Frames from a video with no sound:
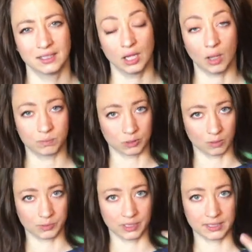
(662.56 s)

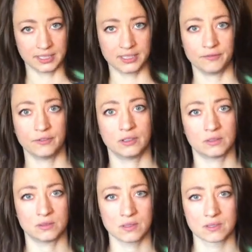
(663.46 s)
appropriately
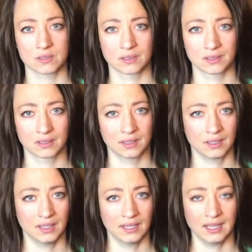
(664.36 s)
diffuse,
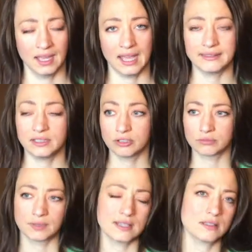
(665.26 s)
and then your
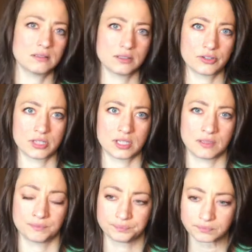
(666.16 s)

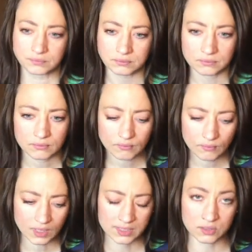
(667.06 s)
resolution
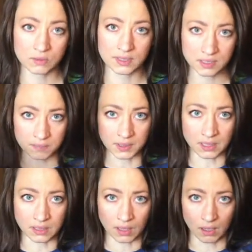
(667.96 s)
is going to
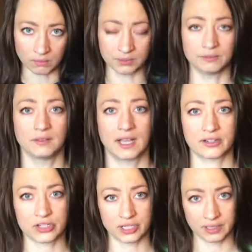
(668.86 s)
be a
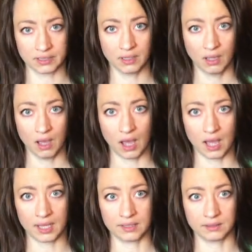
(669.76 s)
reflection
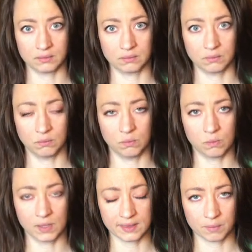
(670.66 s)
on
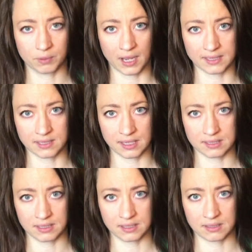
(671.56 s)
what the
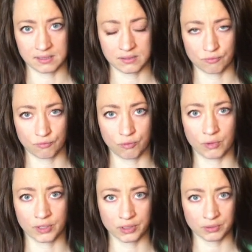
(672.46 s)
process is
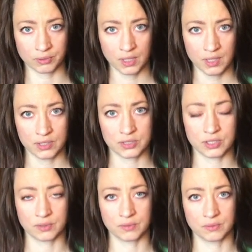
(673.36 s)
for you,
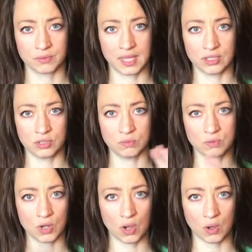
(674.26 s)
so that you
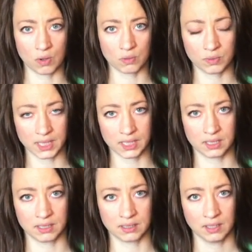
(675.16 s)
know
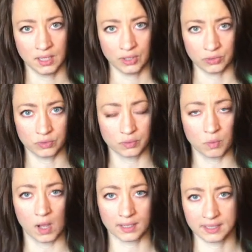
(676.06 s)
in your
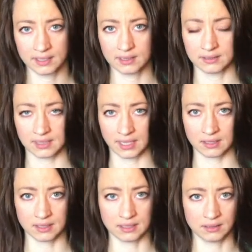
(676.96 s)
walking and
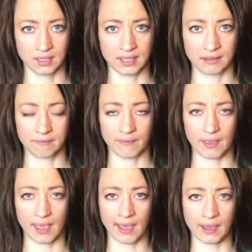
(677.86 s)
daily life
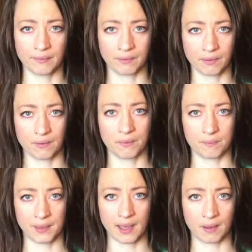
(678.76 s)
how to go
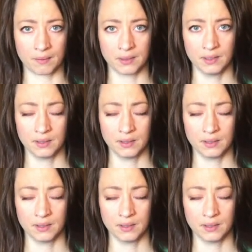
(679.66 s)
about